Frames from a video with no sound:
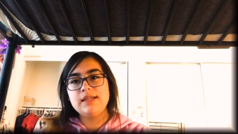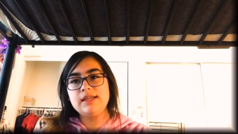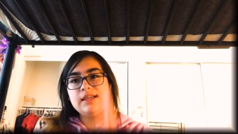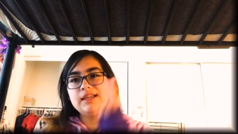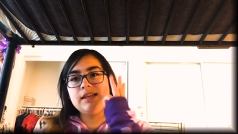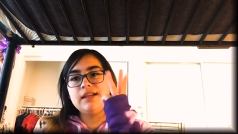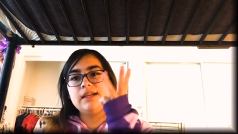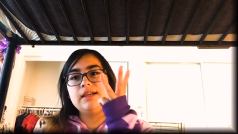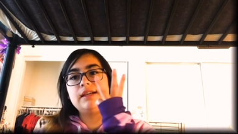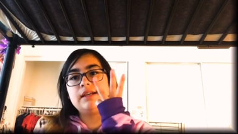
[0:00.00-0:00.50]

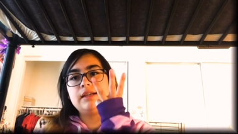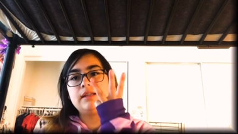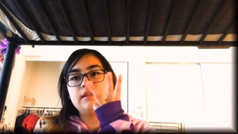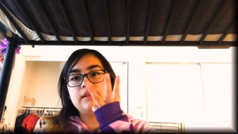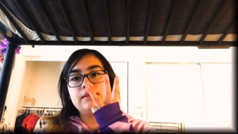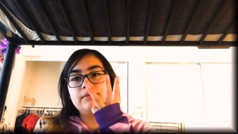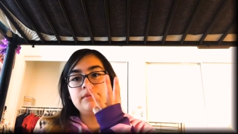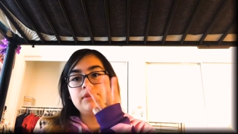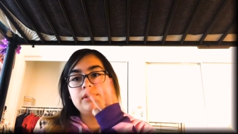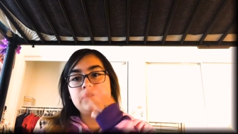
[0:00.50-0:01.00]
Okay,
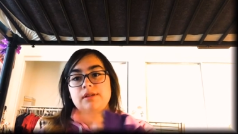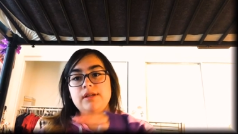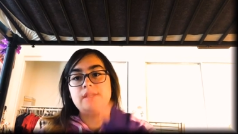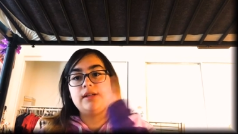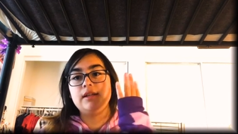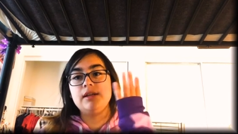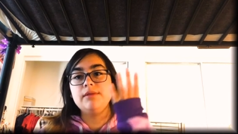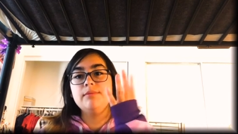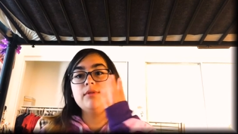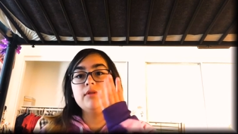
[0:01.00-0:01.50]
number three.
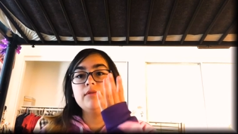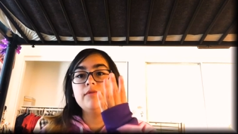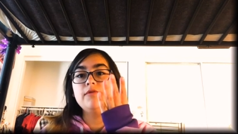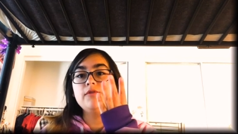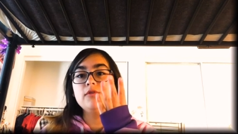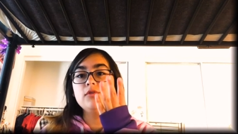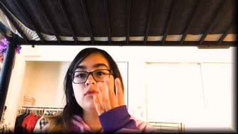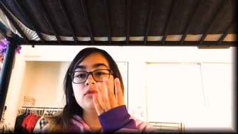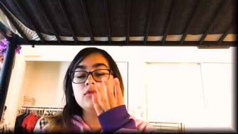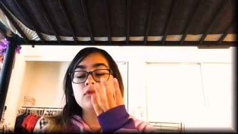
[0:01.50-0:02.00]
Number
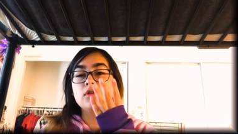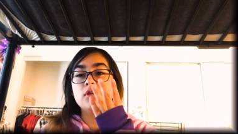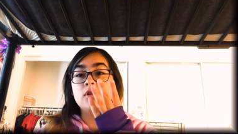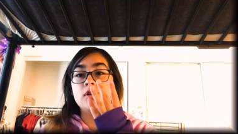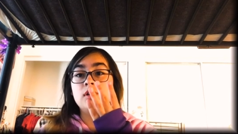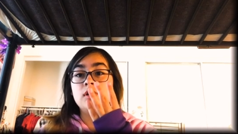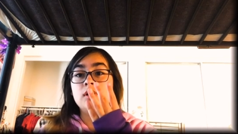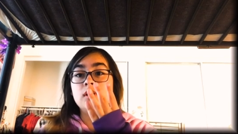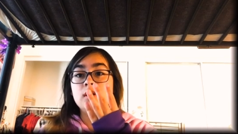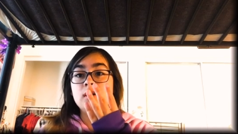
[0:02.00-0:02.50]

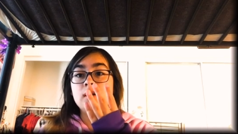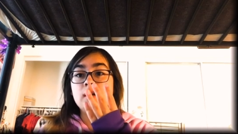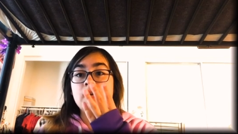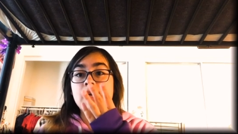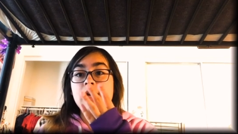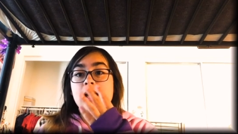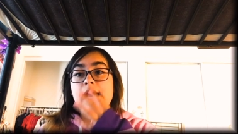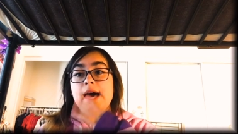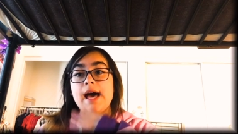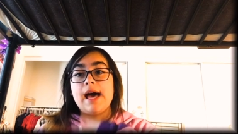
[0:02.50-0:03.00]
four,
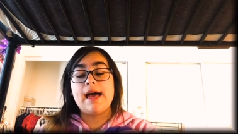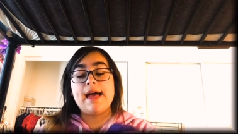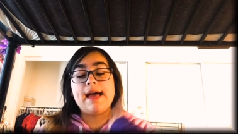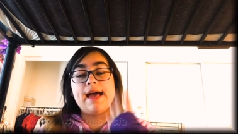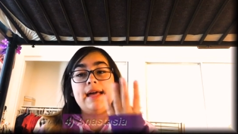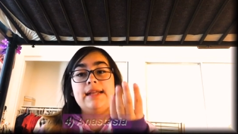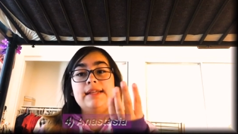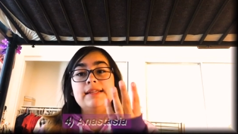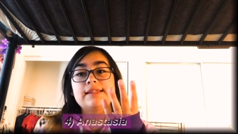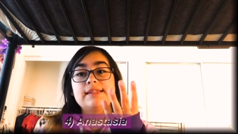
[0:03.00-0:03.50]

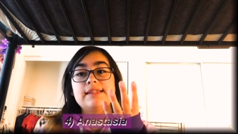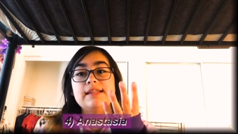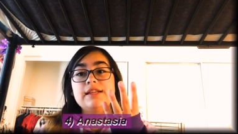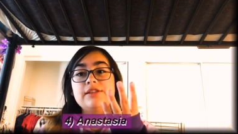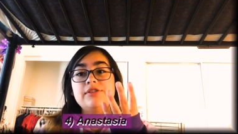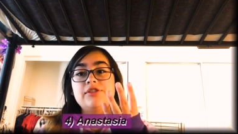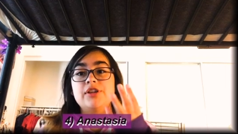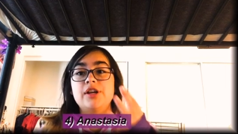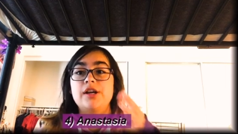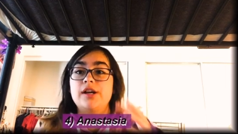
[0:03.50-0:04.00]

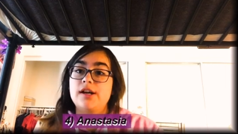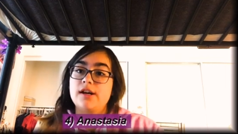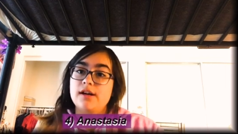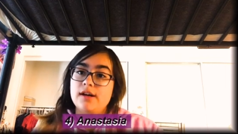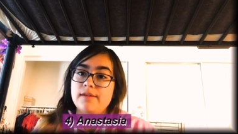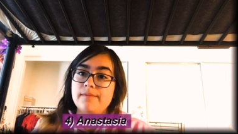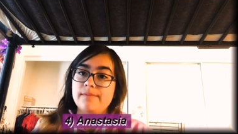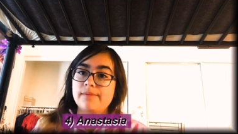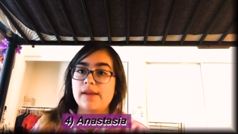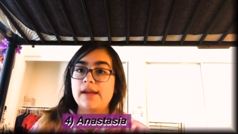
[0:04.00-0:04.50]
Anastasia.
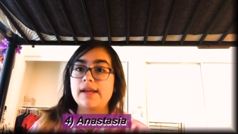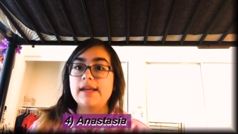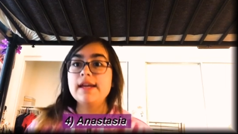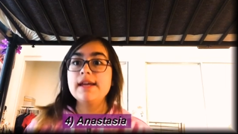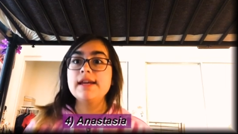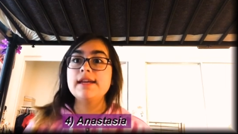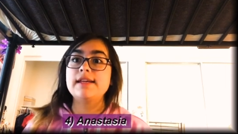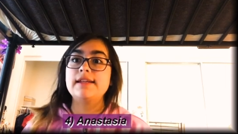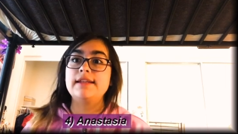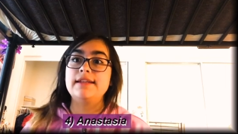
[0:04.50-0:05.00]

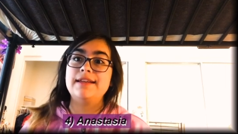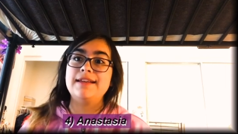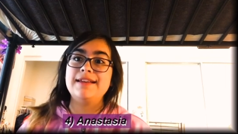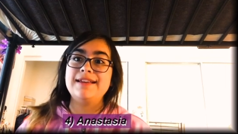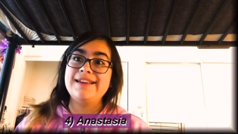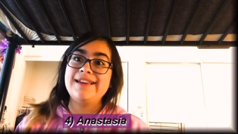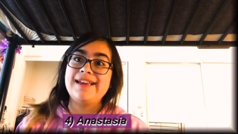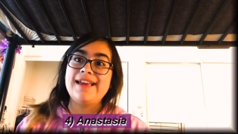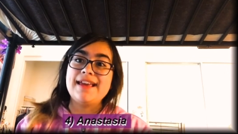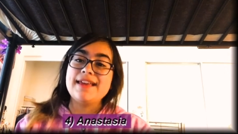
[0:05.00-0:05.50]
Again,
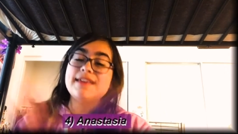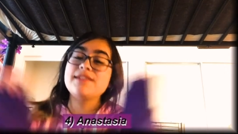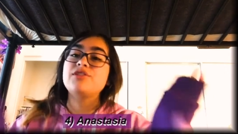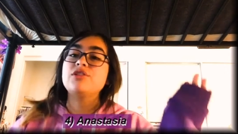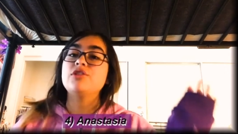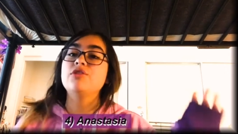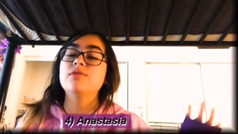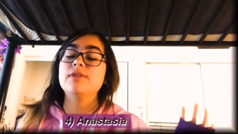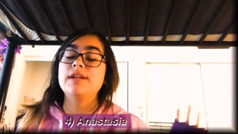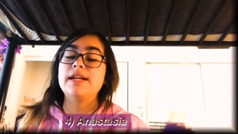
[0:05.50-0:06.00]

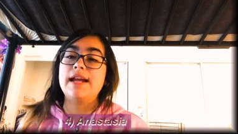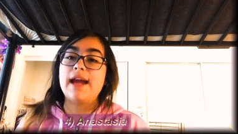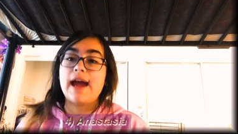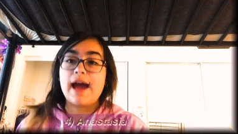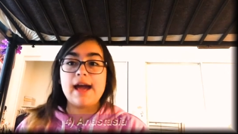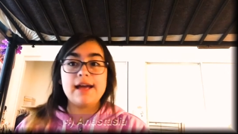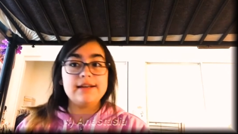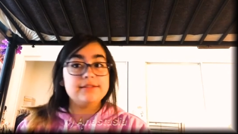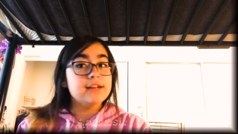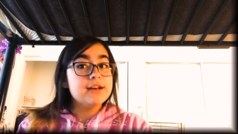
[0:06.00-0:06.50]
history.
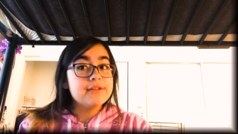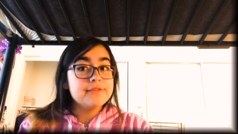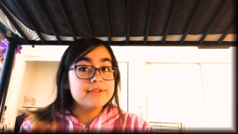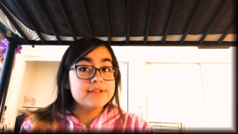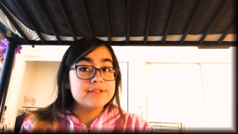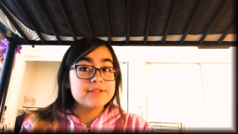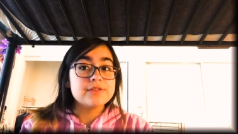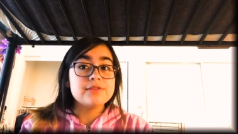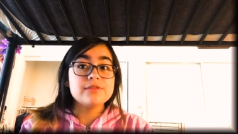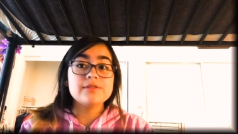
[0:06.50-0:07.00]
I love
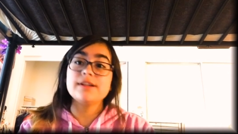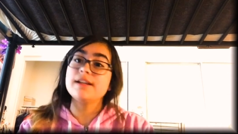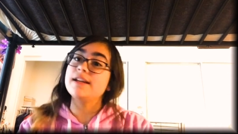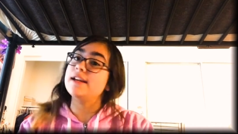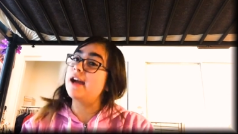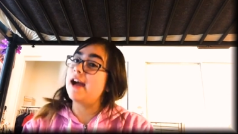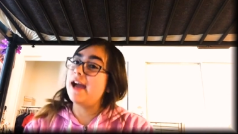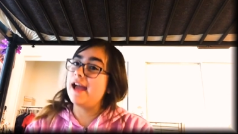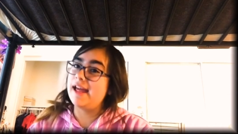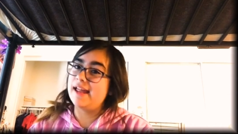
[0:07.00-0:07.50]
history
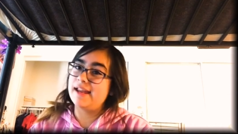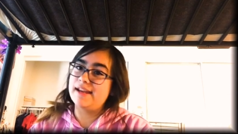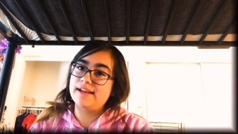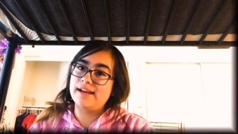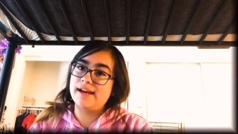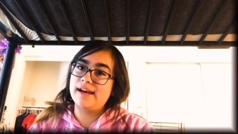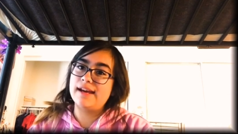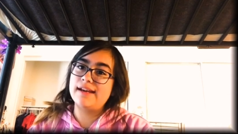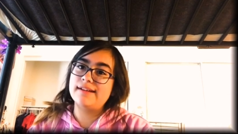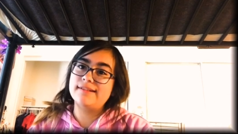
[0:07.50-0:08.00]
and
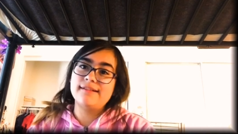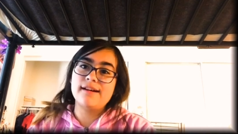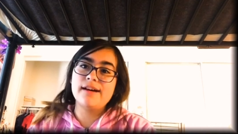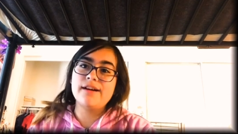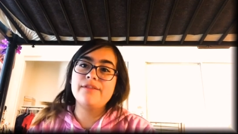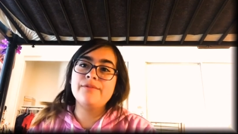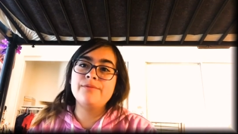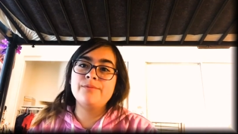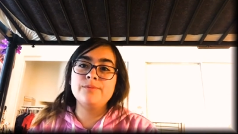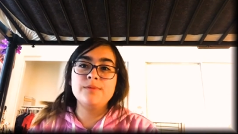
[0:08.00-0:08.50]
I
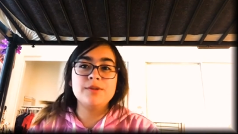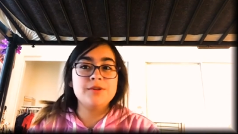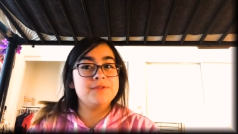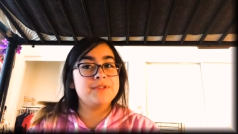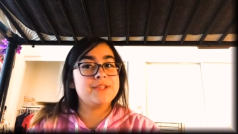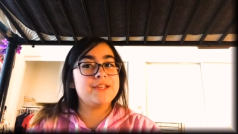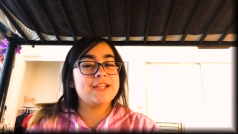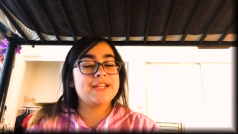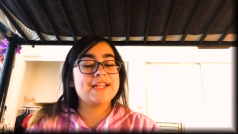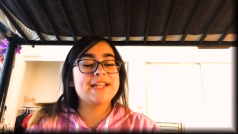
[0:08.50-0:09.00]
love
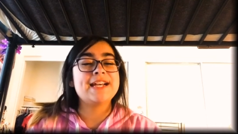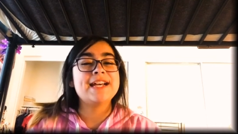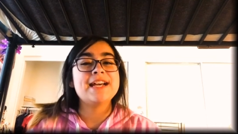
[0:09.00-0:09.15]
music.